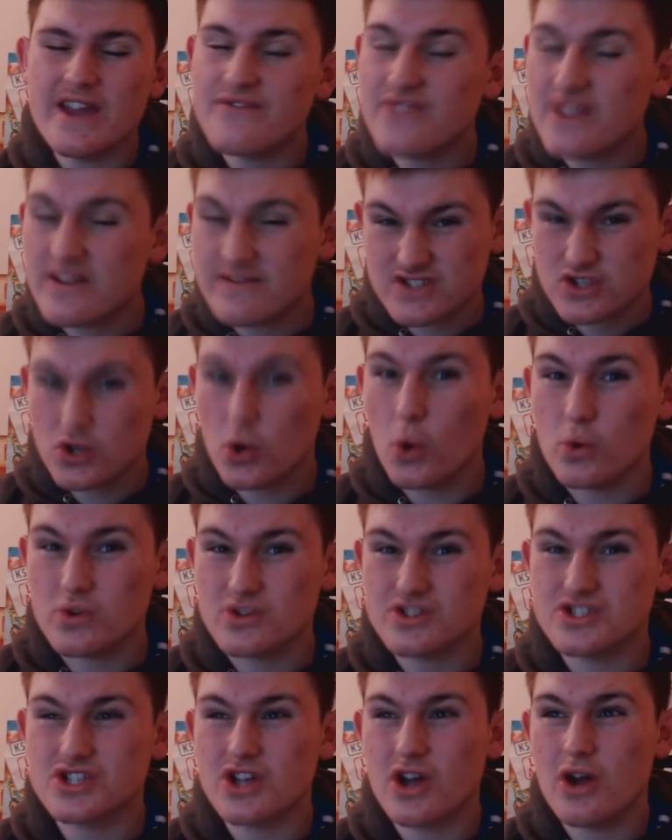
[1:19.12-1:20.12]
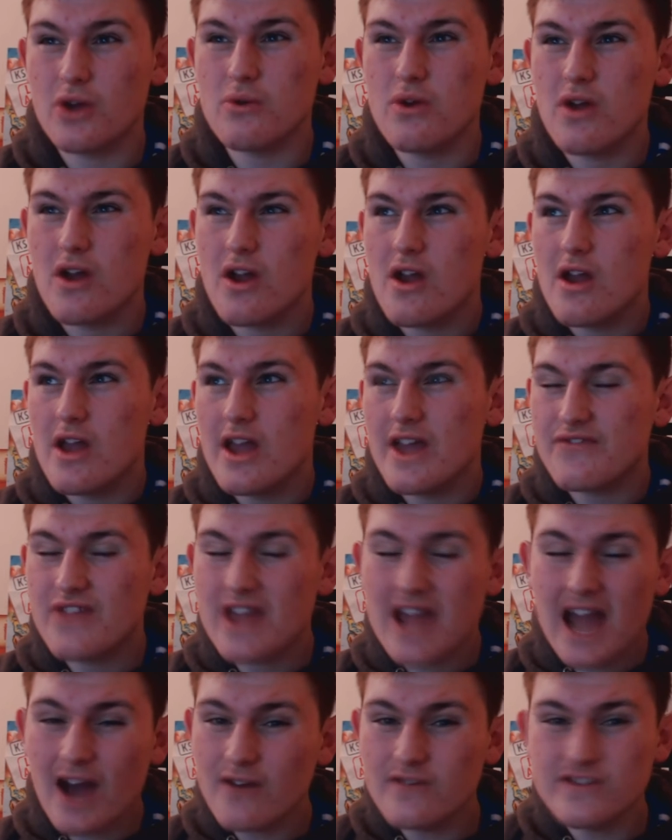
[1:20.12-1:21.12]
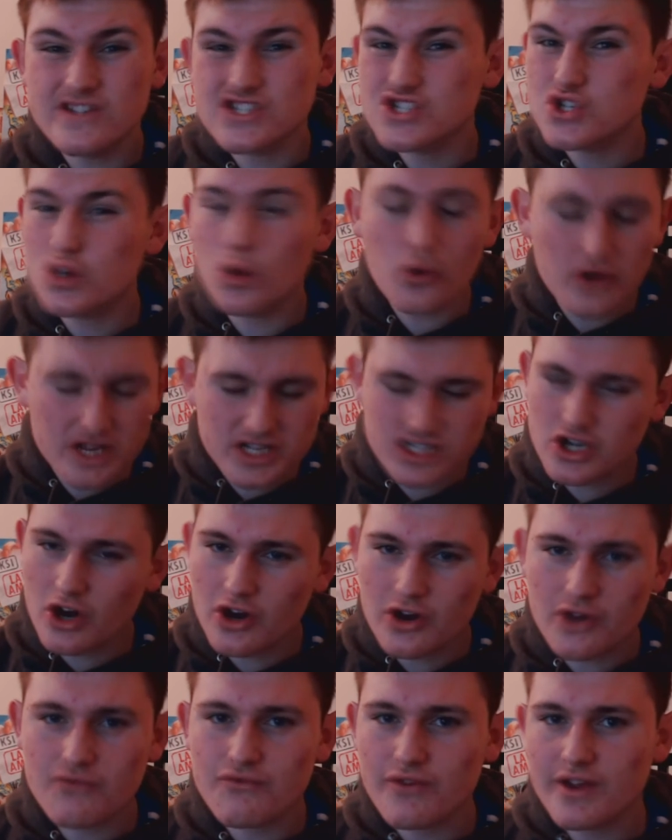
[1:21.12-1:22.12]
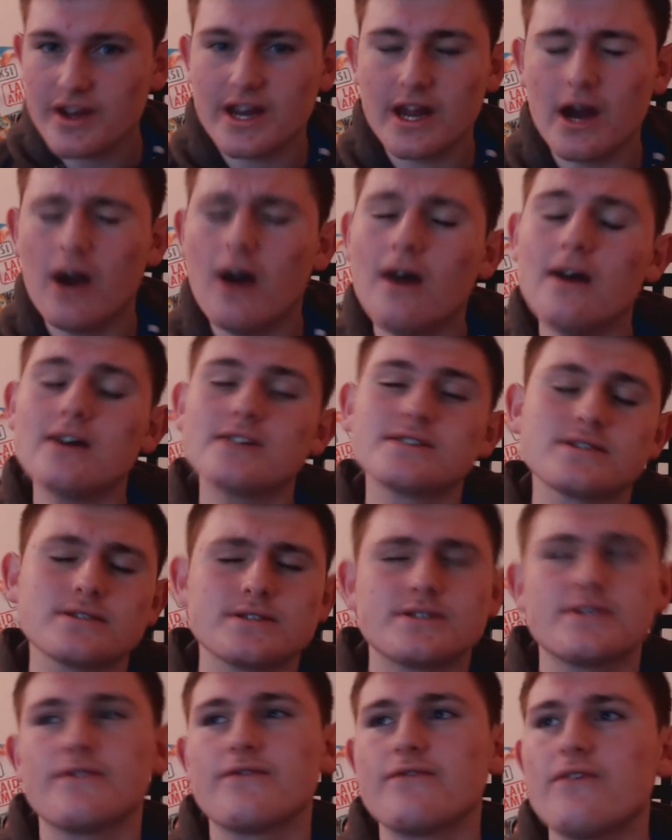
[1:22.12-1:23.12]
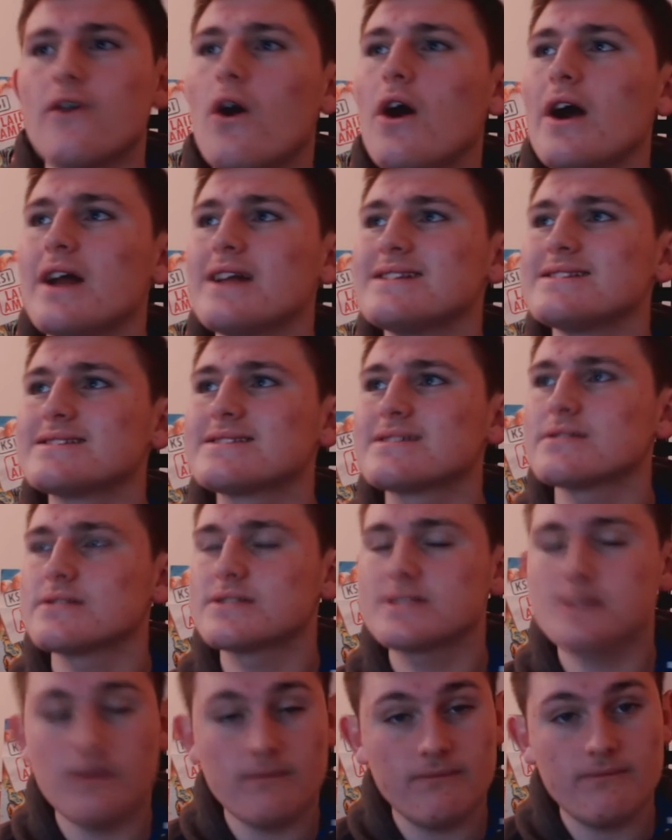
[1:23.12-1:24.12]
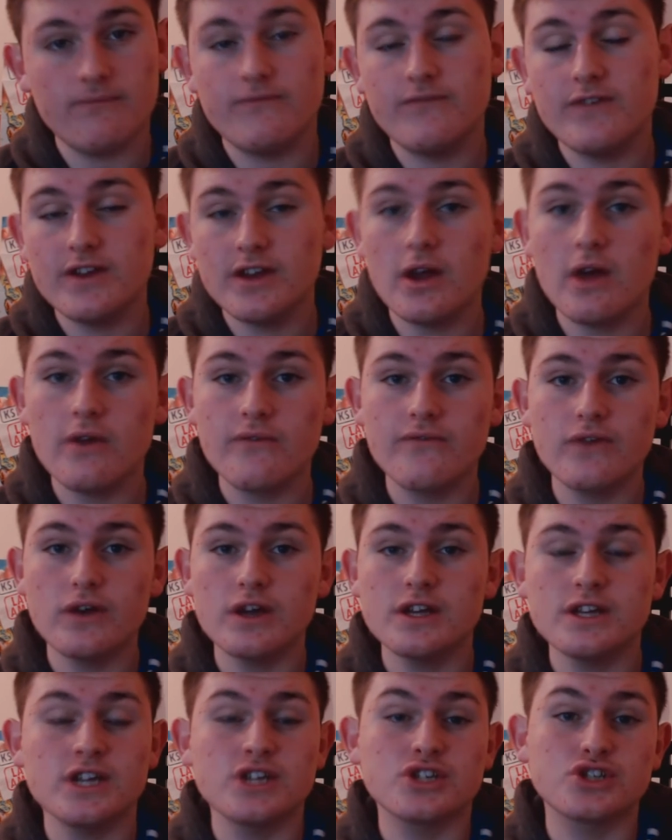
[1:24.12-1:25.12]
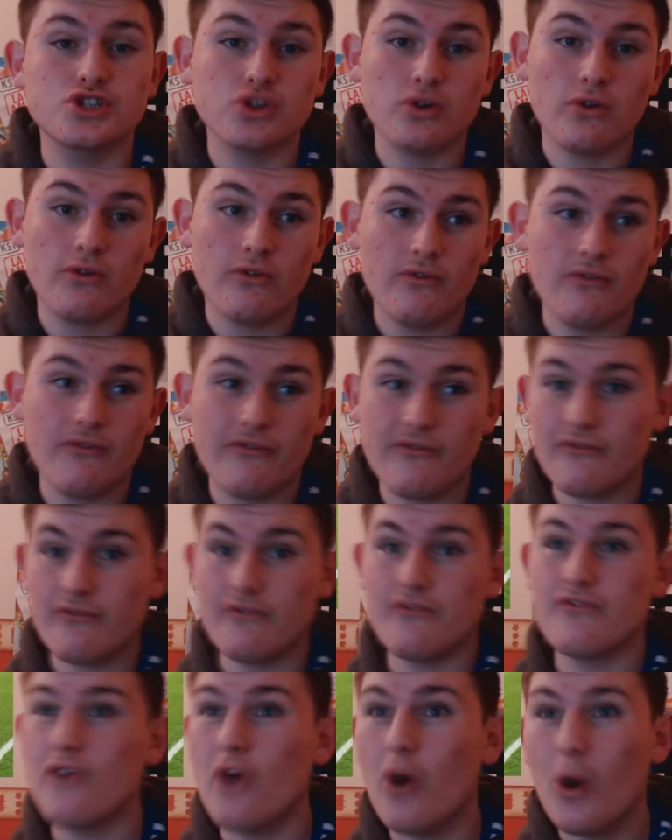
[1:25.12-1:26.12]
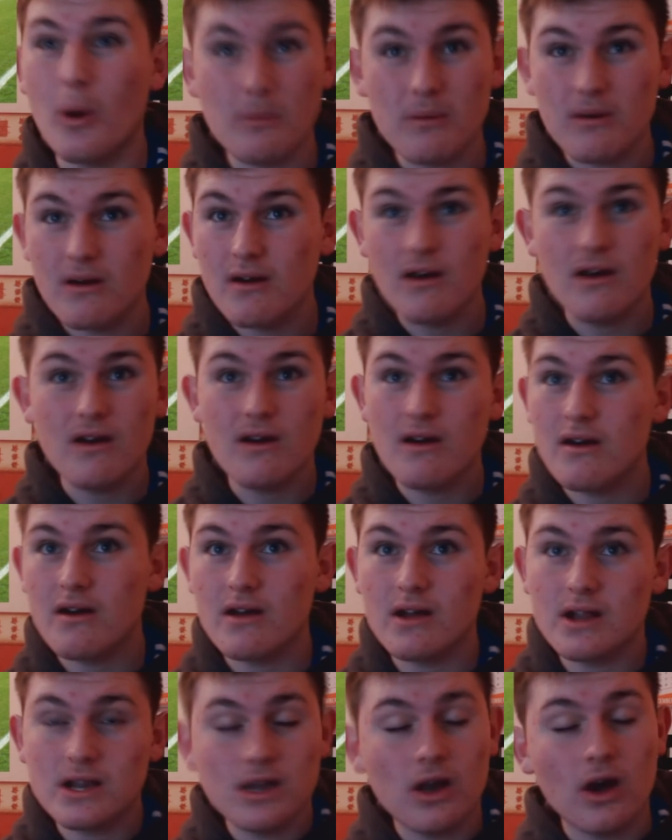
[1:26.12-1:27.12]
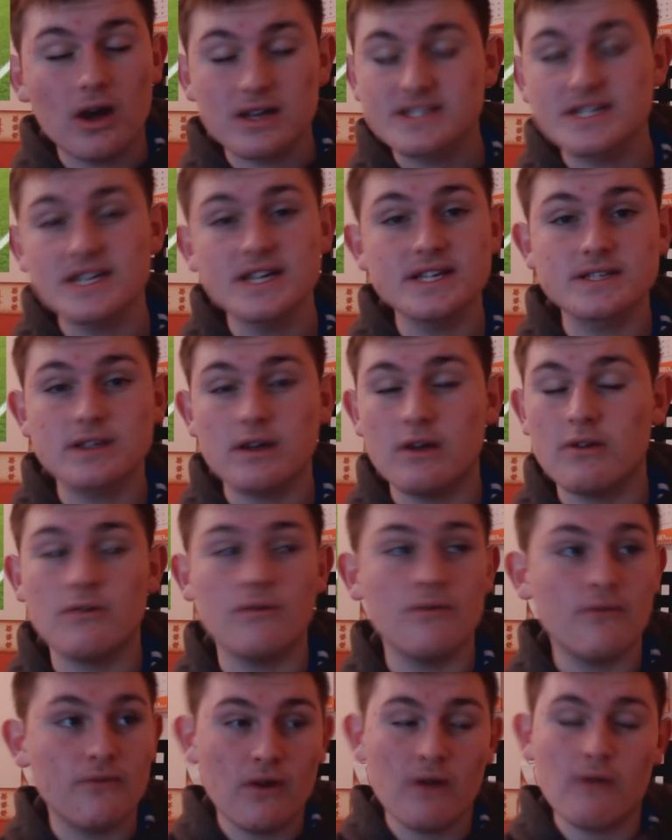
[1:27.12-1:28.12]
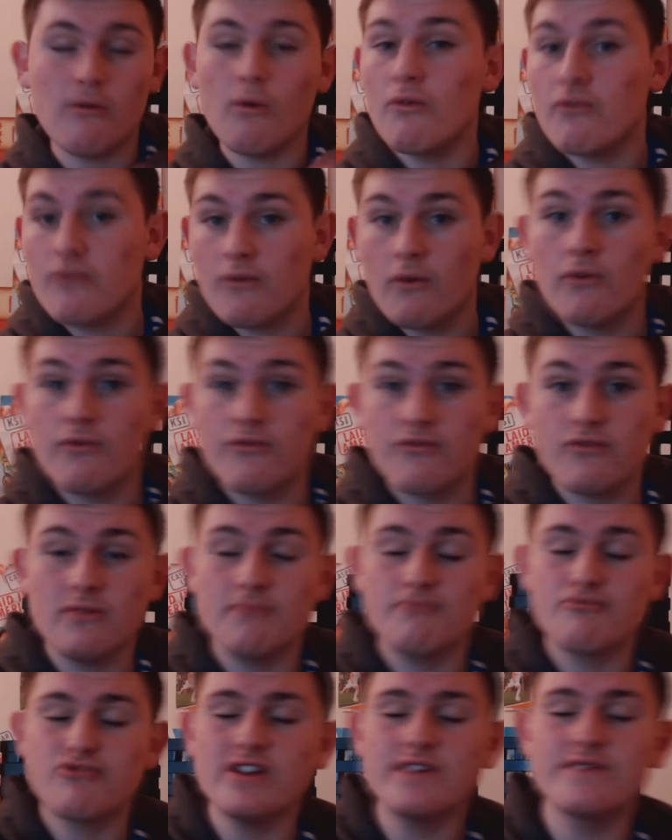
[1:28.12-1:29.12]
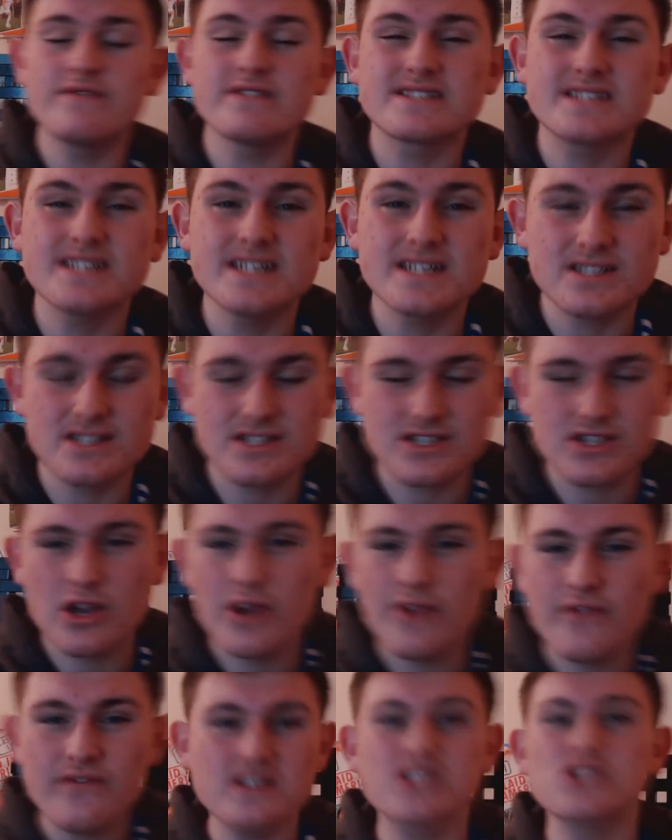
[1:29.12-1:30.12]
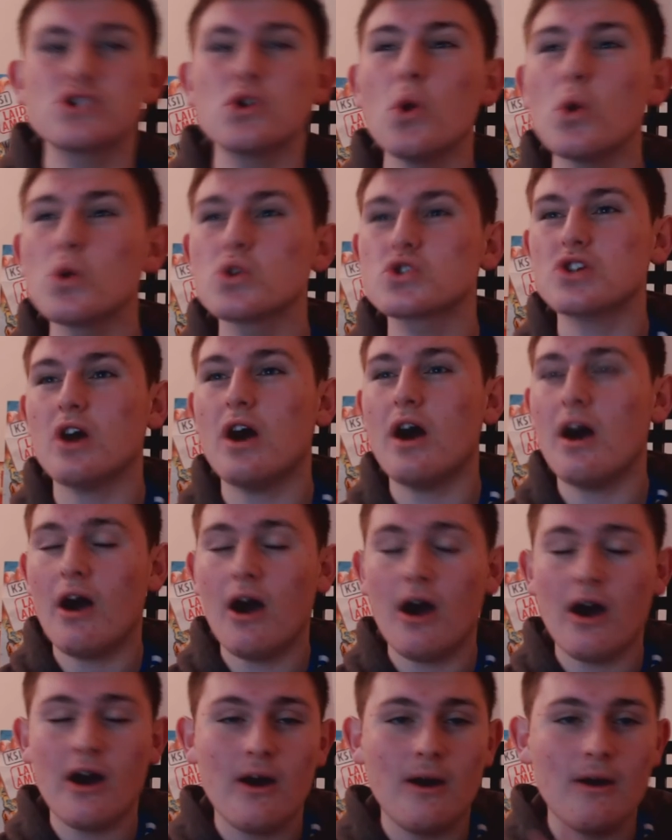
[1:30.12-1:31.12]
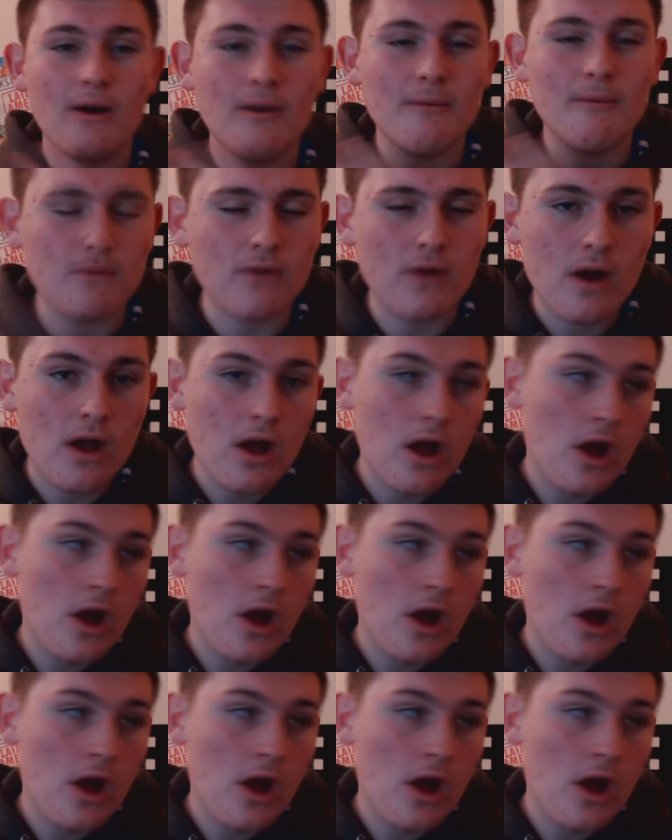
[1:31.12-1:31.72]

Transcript: if they've scored. So, if they haven't scored, it's kind of really hard to find some video footage from last season or, or from previous seasons. So if he scores, I, I, I'm,